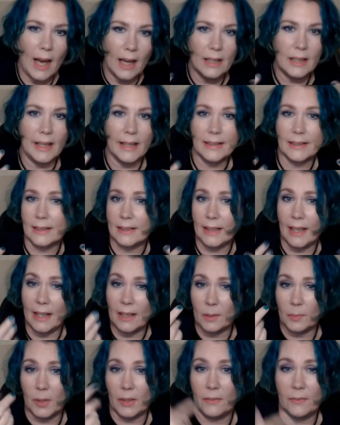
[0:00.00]
like the light on
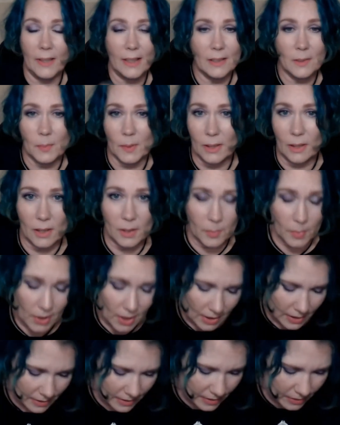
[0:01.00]
my face, but on the
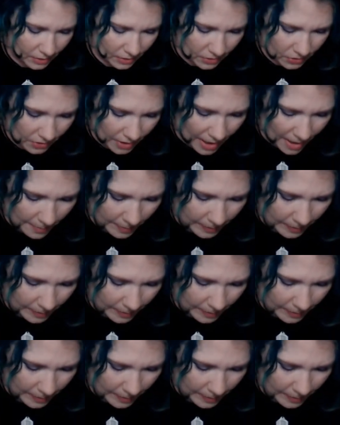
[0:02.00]
products it looks crap.